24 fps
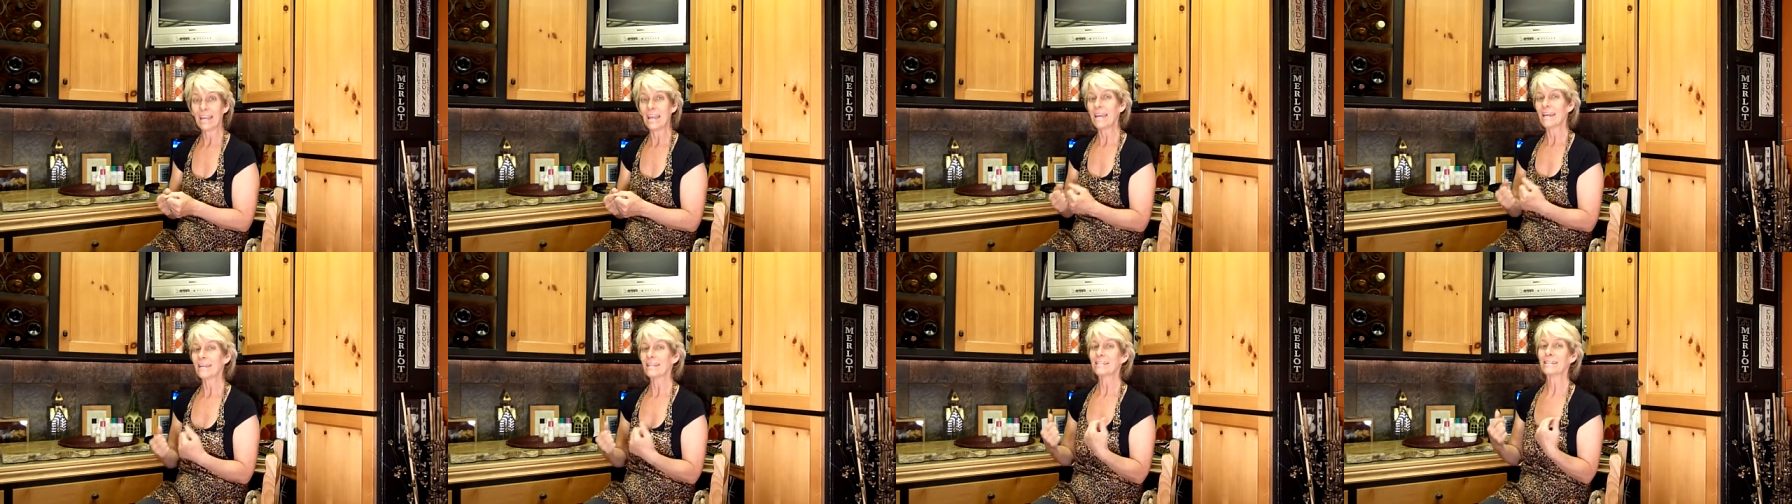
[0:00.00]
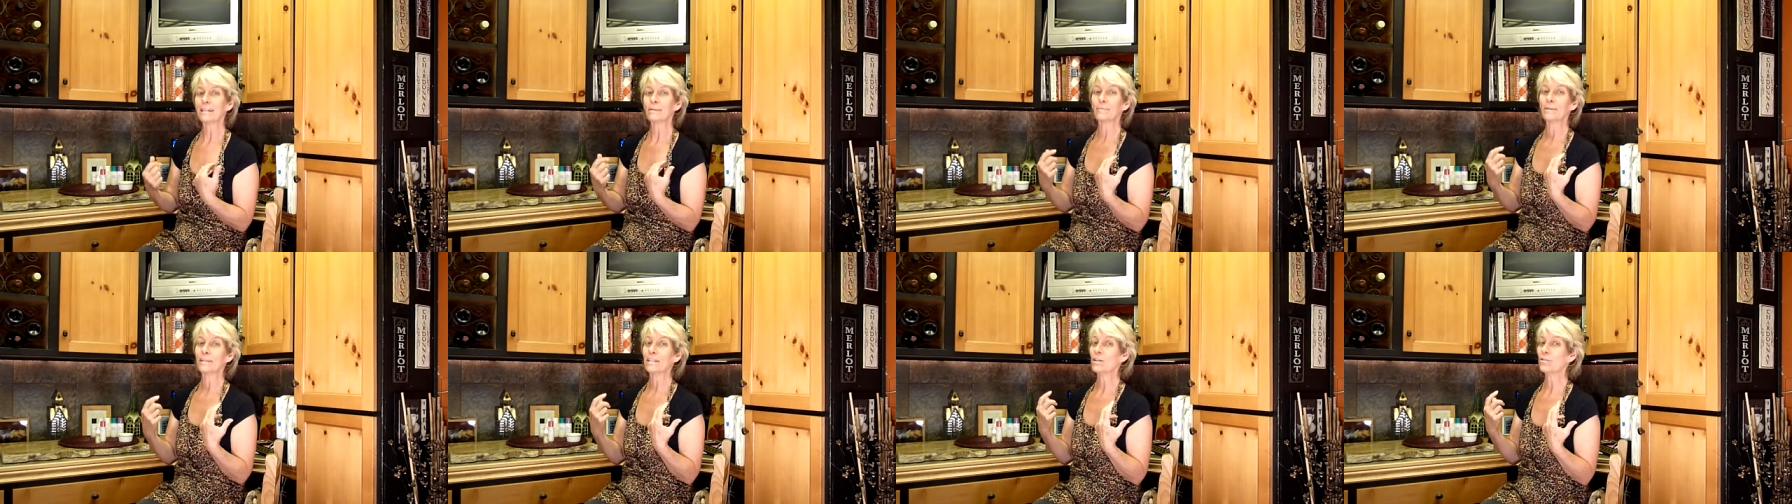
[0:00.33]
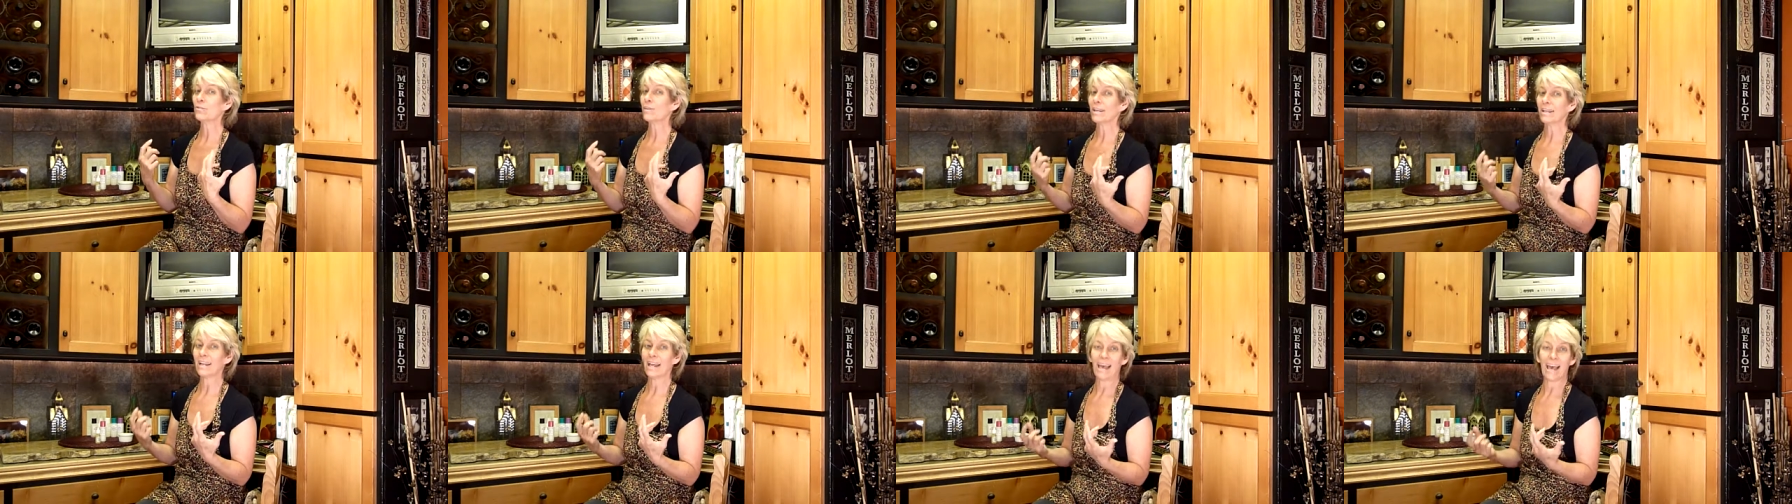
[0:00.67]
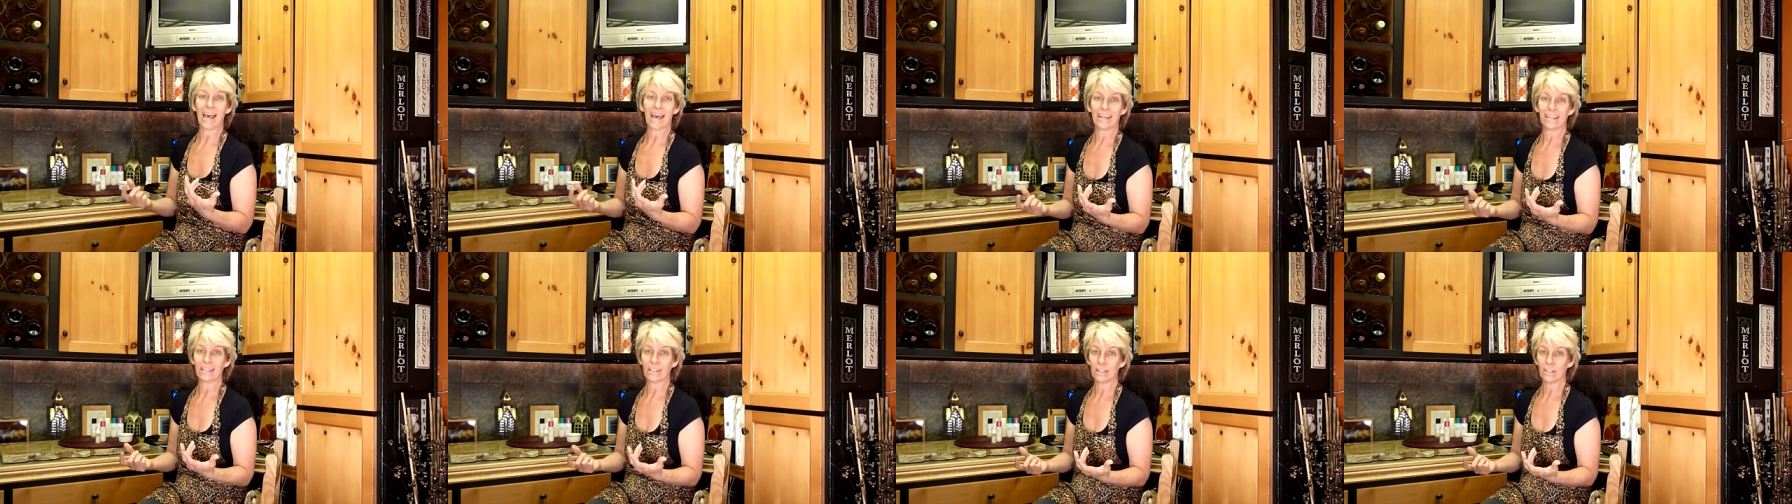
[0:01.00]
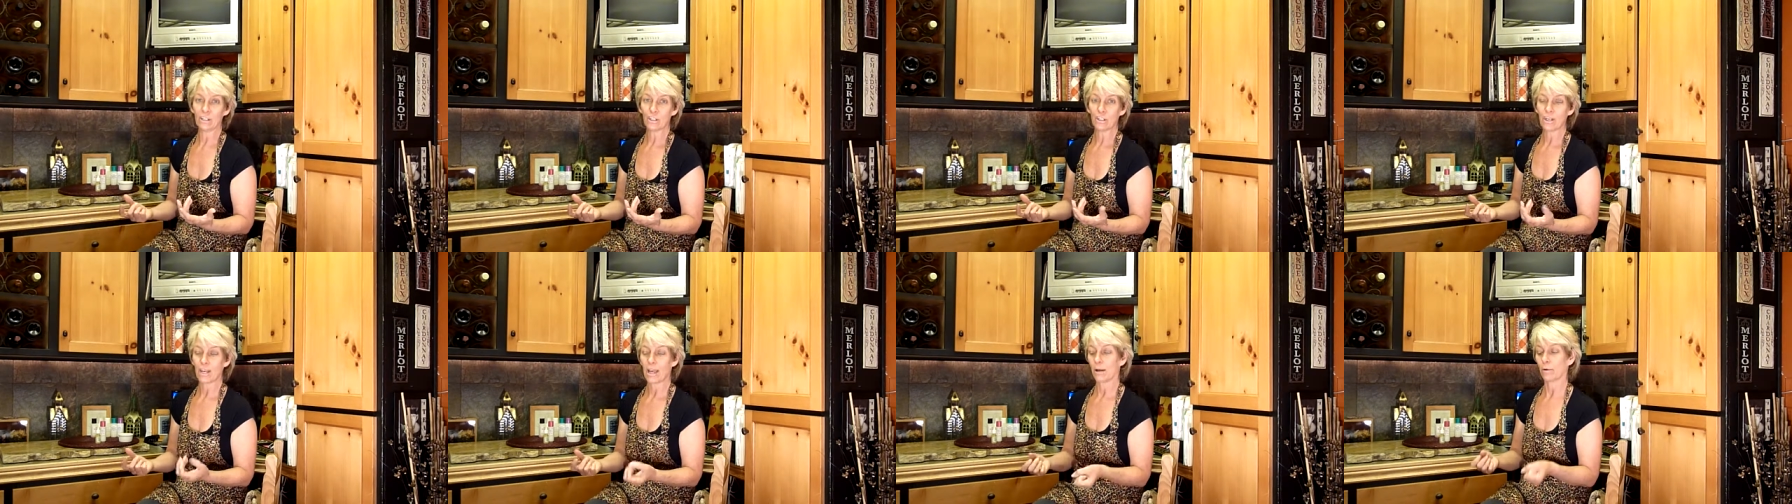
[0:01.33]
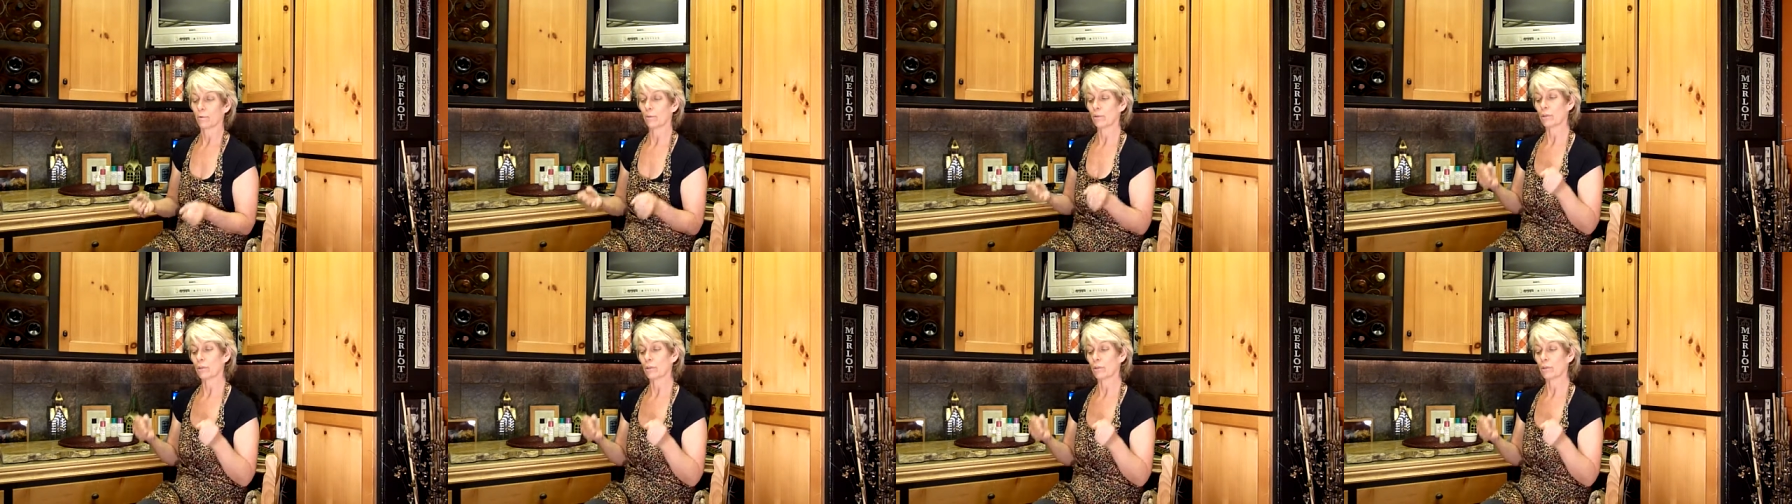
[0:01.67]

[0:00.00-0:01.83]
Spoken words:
is that when you get out of the shower,